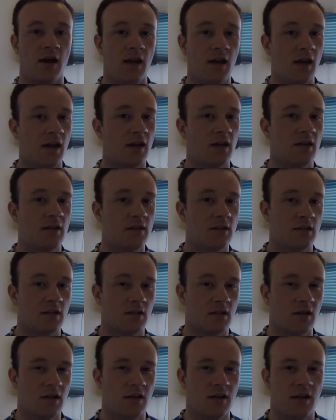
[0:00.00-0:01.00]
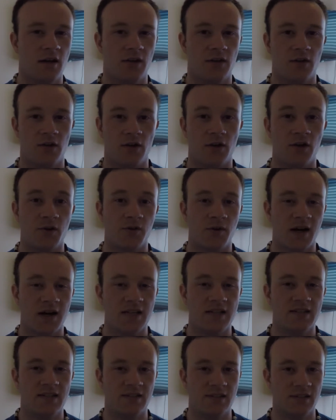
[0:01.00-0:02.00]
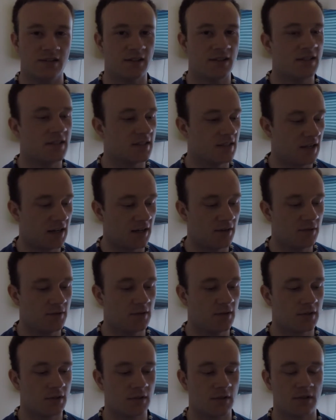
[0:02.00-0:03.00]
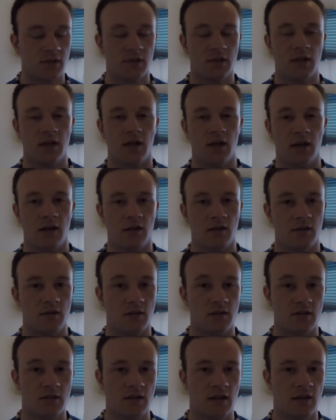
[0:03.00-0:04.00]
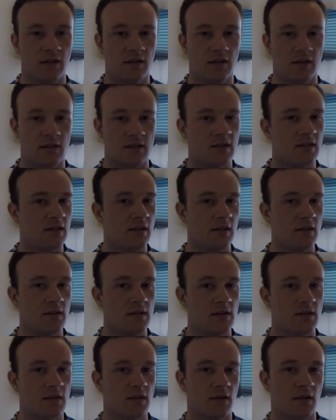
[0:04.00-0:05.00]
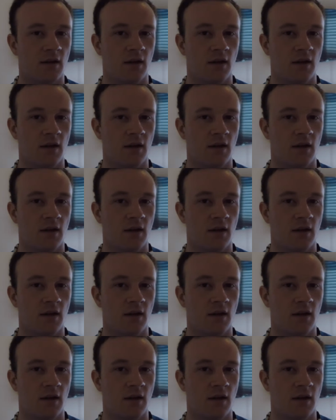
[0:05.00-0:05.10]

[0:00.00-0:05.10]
And now that Horizon is out and sailing the seas,